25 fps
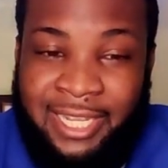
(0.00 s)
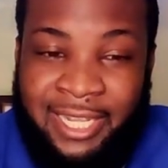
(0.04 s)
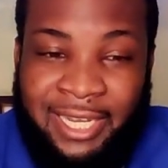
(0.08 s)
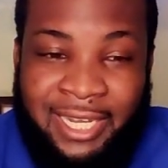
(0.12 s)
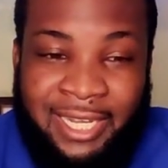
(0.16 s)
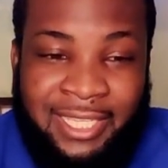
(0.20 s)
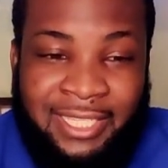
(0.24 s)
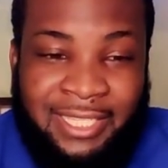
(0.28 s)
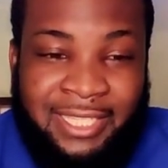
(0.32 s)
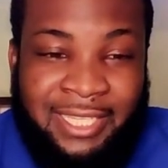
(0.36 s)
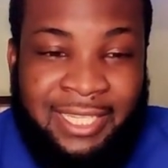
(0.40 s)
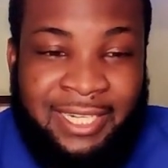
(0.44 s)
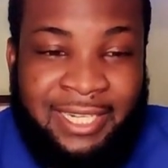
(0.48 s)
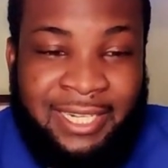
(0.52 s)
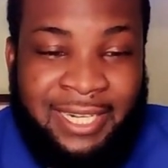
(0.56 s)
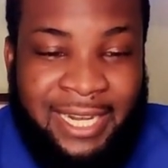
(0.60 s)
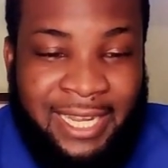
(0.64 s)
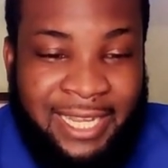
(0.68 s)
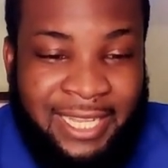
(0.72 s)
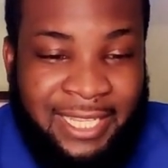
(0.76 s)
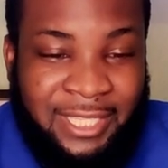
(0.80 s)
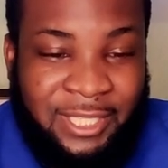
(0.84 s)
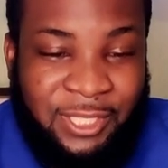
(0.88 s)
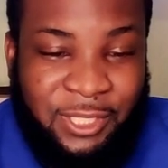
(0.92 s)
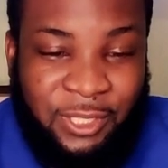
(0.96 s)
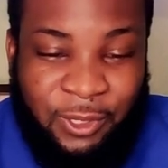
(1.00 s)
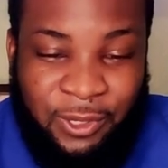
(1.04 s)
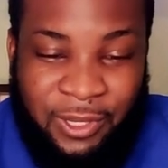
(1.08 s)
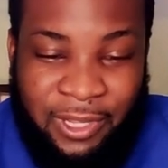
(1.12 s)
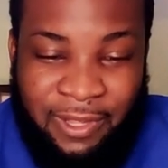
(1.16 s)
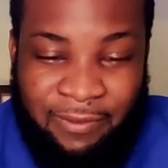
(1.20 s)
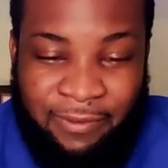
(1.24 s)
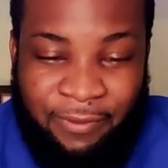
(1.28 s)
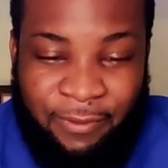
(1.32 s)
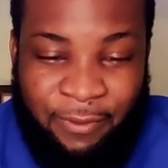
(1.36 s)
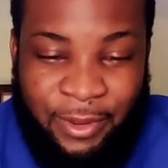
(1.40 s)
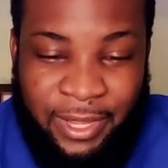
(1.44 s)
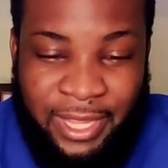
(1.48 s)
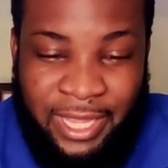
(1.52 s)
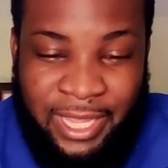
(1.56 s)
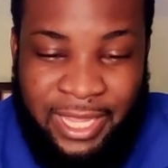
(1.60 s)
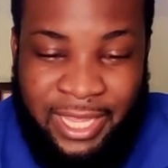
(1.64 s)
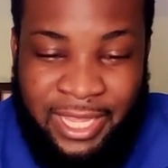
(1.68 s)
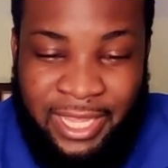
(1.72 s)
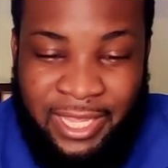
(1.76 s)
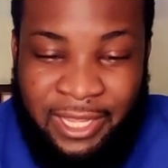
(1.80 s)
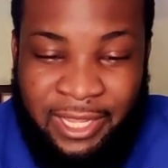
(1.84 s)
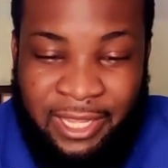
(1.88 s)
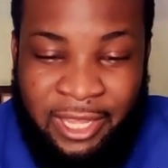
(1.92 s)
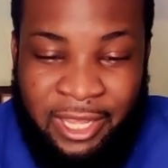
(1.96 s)
Alright, so if
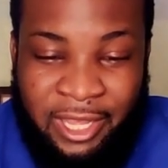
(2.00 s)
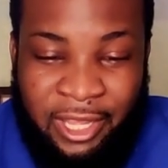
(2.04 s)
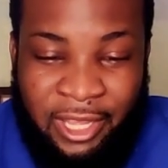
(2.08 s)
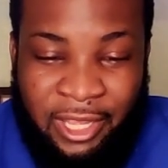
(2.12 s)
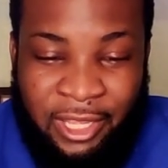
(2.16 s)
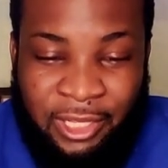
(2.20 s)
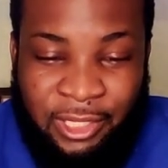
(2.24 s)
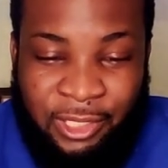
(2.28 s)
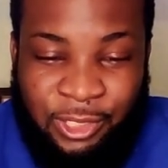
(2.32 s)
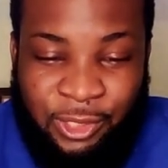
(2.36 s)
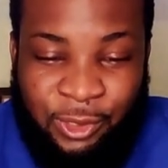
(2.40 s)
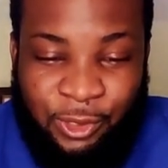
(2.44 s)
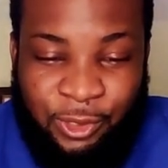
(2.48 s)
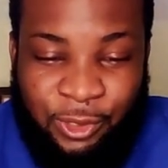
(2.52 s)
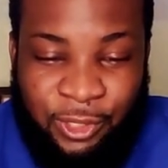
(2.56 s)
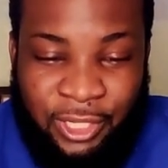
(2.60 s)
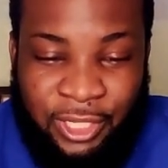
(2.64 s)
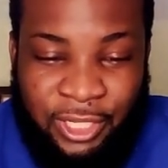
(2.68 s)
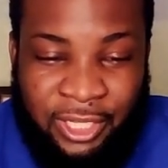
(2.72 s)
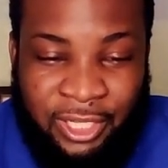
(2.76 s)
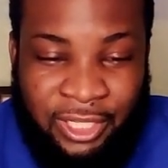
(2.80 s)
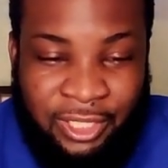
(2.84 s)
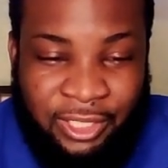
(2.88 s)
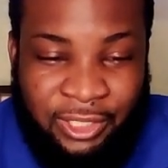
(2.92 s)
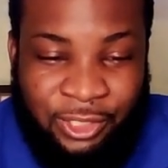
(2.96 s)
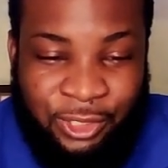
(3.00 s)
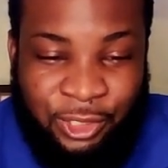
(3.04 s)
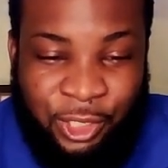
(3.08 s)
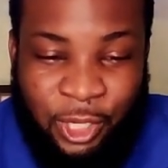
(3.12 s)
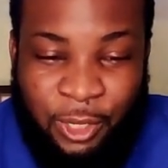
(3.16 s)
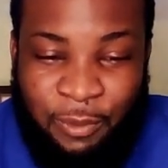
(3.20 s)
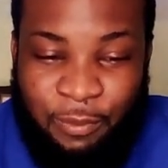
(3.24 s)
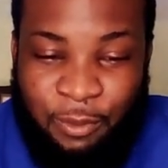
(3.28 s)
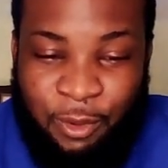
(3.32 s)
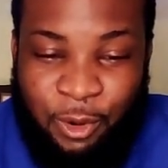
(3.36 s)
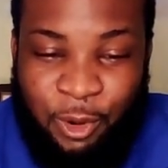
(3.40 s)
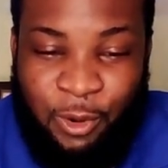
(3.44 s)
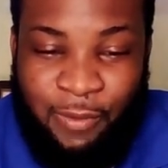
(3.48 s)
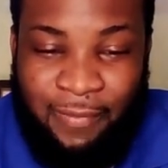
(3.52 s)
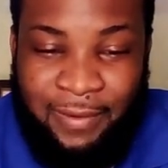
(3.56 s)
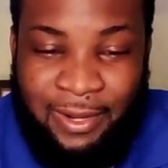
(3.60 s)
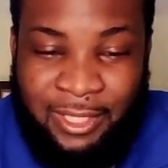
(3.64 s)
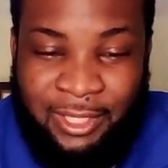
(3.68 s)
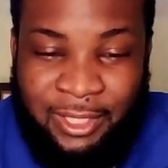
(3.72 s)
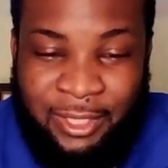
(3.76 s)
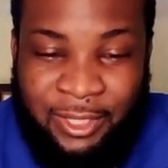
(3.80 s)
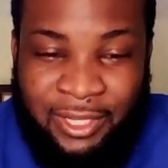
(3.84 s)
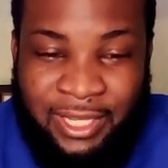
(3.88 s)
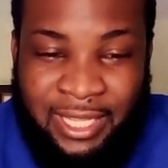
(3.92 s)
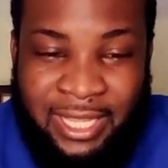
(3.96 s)
we should jump over
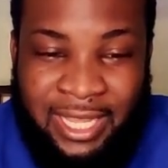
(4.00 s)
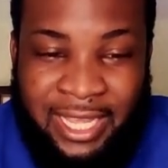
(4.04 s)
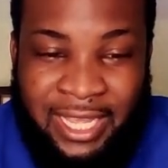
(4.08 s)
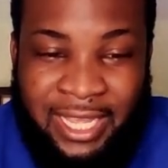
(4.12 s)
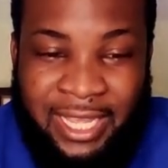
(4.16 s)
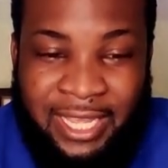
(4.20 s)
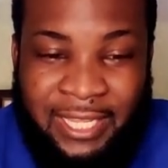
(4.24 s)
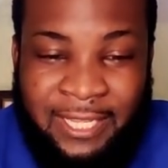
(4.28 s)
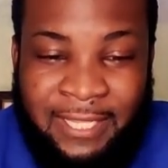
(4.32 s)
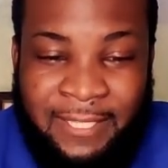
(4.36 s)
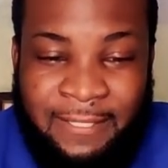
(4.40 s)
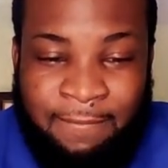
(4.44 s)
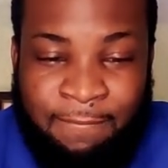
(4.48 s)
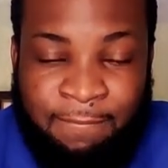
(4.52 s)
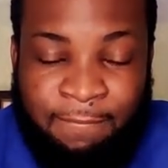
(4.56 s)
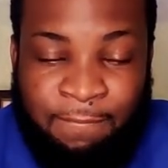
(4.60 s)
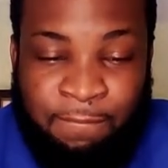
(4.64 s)
to the